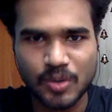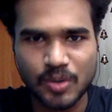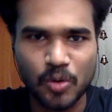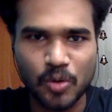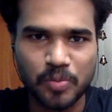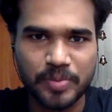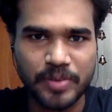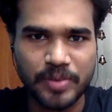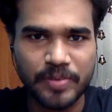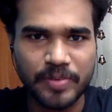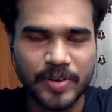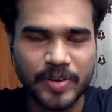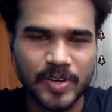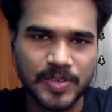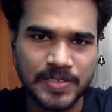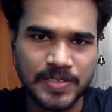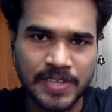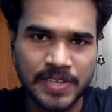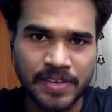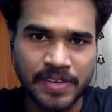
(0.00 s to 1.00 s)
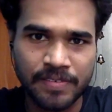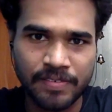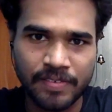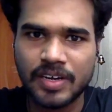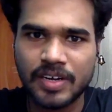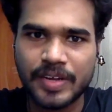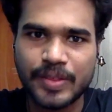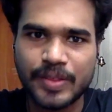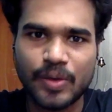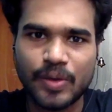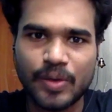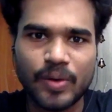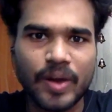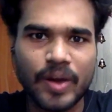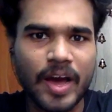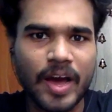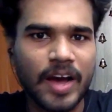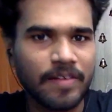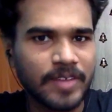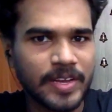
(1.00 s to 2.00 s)
Hope everyone is safe. Without
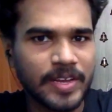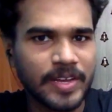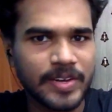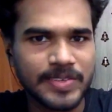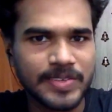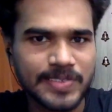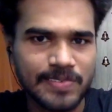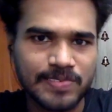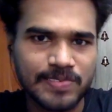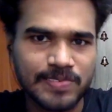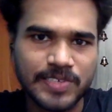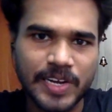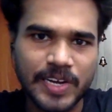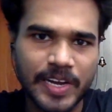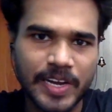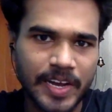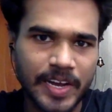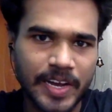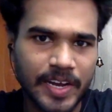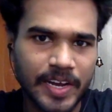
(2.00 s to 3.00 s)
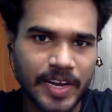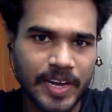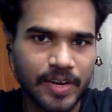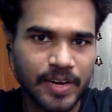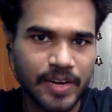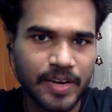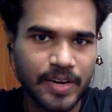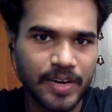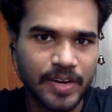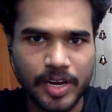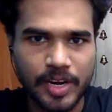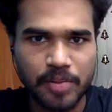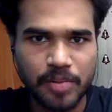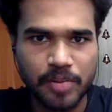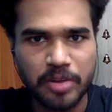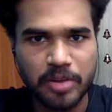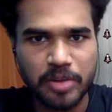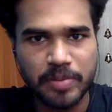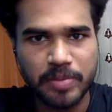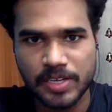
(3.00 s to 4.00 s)
having a self-study guide for GATE
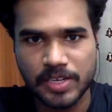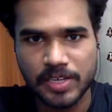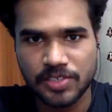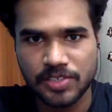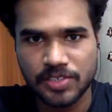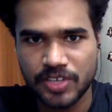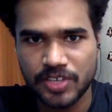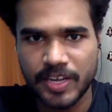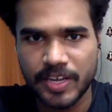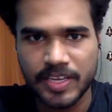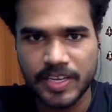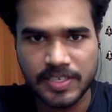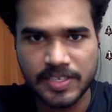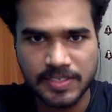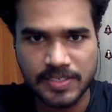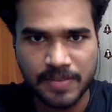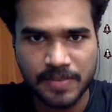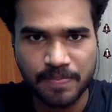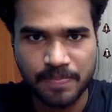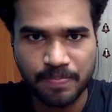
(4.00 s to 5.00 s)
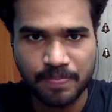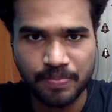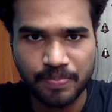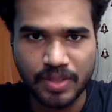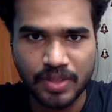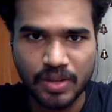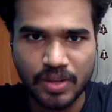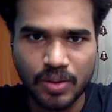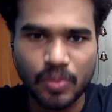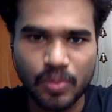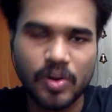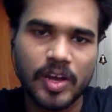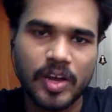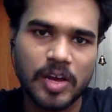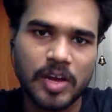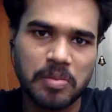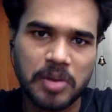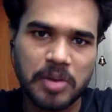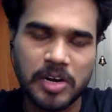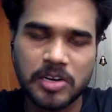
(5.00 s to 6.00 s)
Biomedical Engineering exam, would
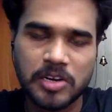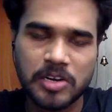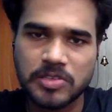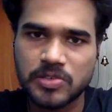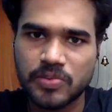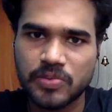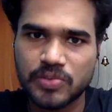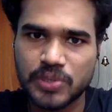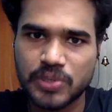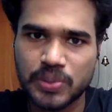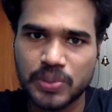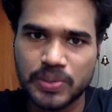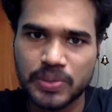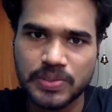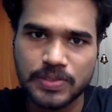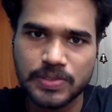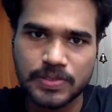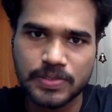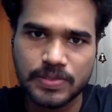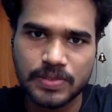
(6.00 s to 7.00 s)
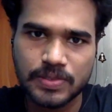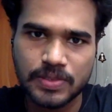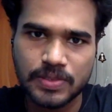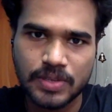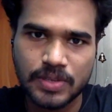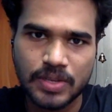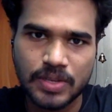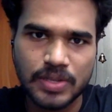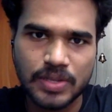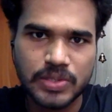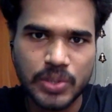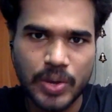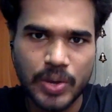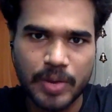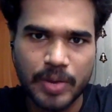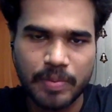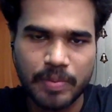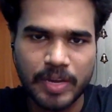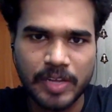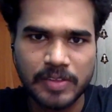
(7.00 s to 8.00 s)
help hundreds of students. So I
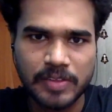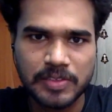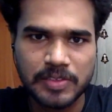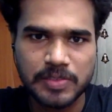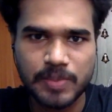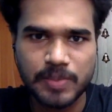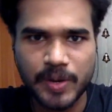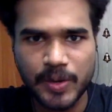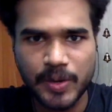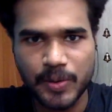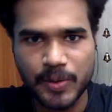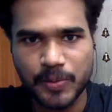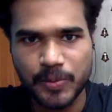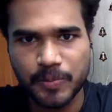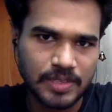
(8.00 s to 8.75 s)
am making this video.